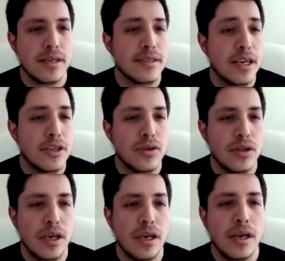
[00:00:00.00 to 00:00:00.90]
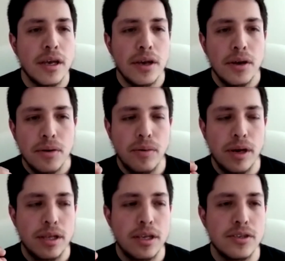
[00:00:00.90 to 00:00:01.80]
Essentially,
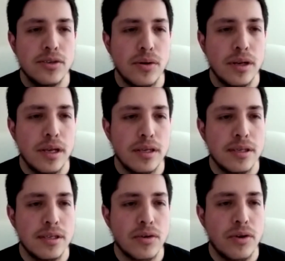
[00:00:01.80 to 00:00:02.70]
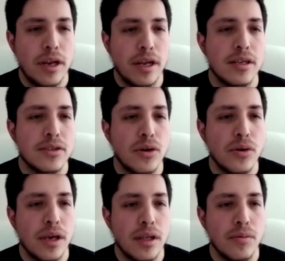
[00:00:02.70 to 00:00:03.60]
what he's doing is he's creating a
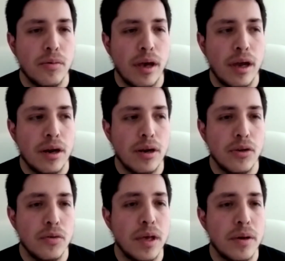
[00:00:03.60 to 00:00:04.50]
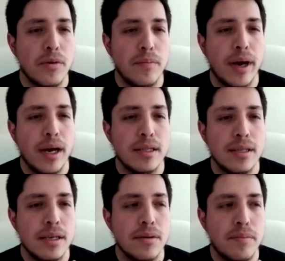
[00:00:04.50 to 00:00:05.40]
token where you'll be able to
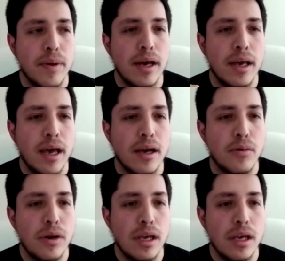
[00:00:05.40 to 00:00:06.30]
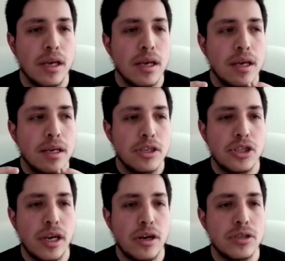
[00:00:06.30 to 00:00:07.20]
buy equity
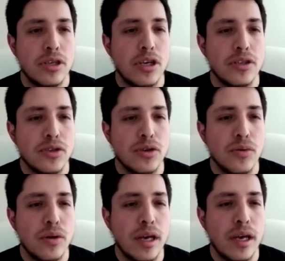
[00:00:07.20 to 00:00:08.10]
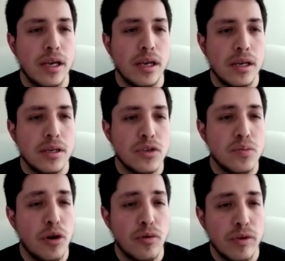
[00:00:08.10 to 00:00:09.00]
shares into a
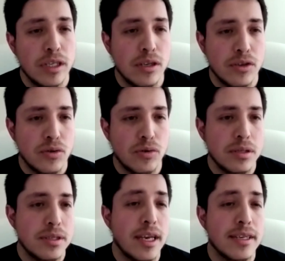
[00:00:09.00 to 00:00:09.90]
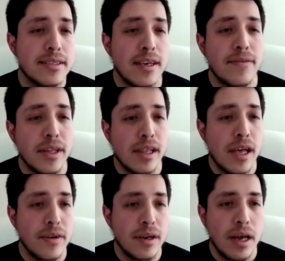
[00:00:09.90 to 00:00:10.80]
small retail store, say a
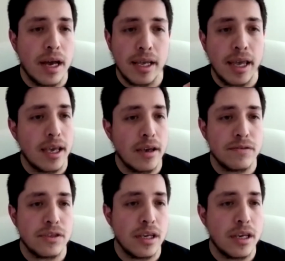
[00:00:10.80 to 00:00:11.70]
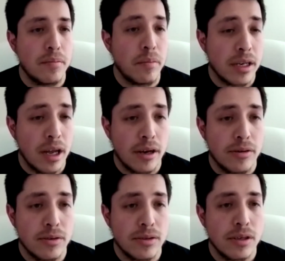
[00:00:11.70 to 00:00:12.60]
7-Eleven, a KFC, and
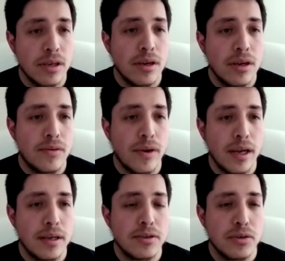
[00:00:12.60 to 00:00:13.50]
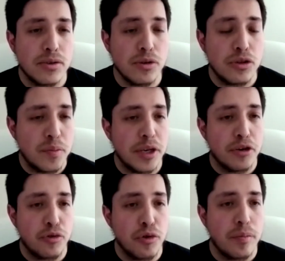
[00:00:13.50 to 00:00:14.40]
McDonald's, right? So it's going to be
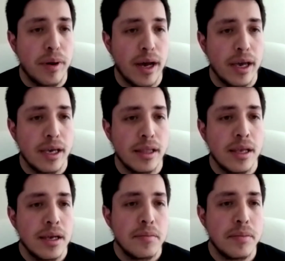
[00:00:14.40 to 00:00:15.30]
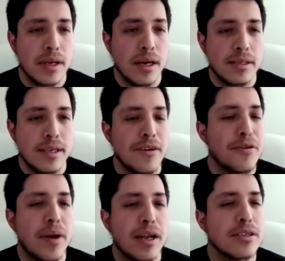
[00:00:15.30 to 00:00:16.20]
group buying because
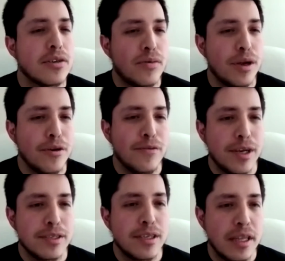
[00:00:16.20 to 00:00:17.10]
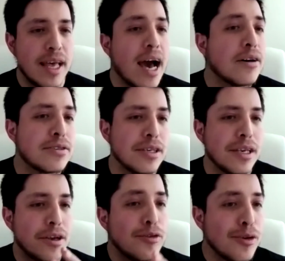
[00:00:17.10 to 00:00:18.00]
everybody's already investing in housing
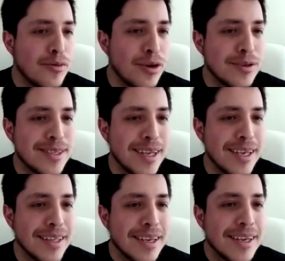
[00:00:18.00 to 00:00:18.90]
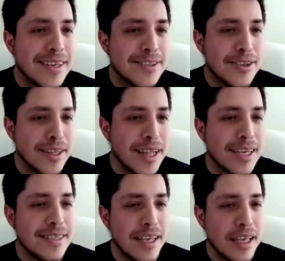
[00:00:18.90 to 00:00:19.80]
and in real estate. So the
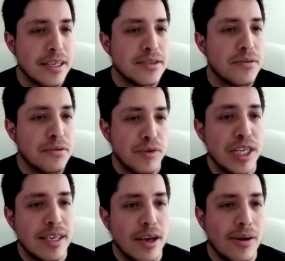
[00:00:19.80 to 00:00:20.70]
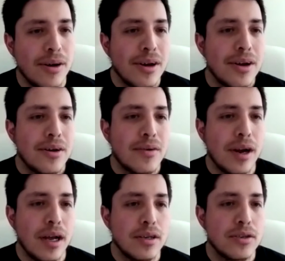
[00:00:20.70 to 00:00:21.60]
next thing is retail,
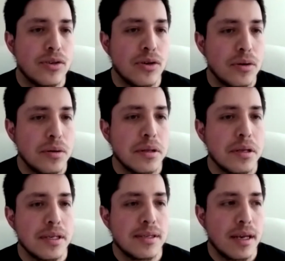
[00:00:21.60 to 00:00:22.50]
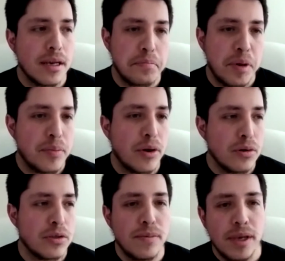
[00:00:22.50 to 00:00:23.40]
right? So he's like, people are going
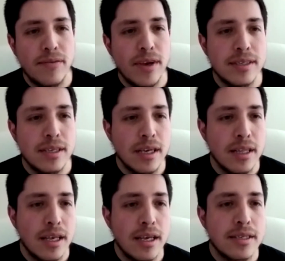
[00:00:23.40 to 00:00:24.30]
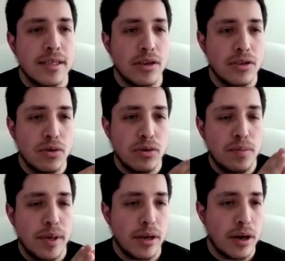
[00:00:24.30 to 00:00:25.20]
to be investing in this, and there's going to
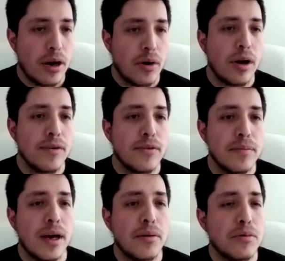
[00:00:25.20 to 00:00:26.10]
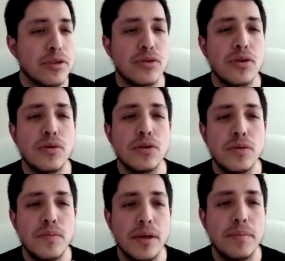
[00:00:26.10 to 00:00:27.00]
be an ROI from that, which is all going to
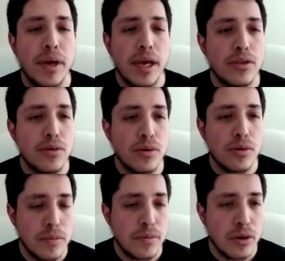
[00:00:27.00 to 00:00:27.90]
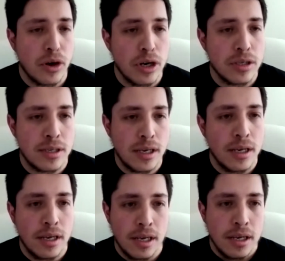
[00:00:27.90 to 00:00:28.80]
be paid through cryptocurrency,
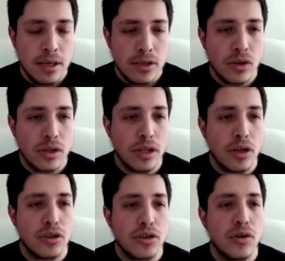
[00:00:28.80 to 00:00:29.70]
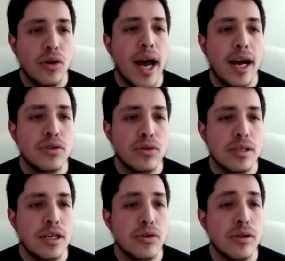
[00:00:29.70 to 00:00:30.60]
so that there's no actual
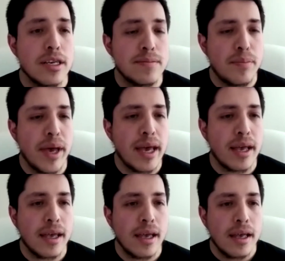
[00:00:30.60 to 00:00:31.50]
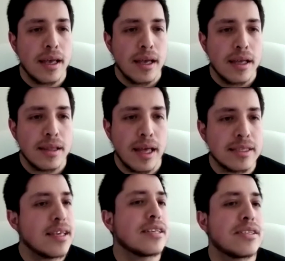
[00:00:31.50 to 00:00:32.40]
centralized bank that
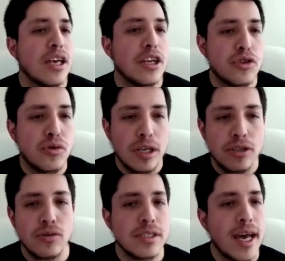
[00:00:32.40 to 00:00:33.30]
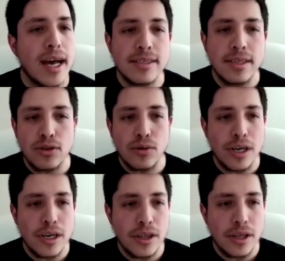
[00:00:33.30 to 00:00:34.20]
takes interest or taxes or
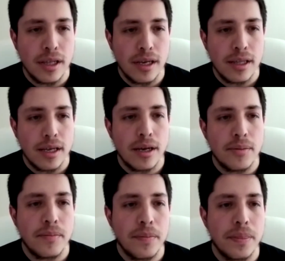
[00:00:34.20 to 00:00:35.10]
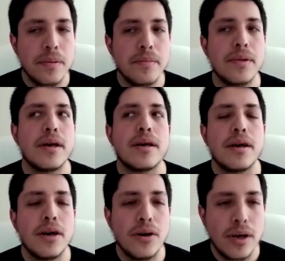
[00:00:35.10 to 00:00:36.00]
anything like that. I'm like,
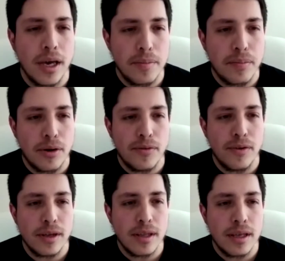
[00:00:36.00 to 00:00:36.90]
okay, perfect.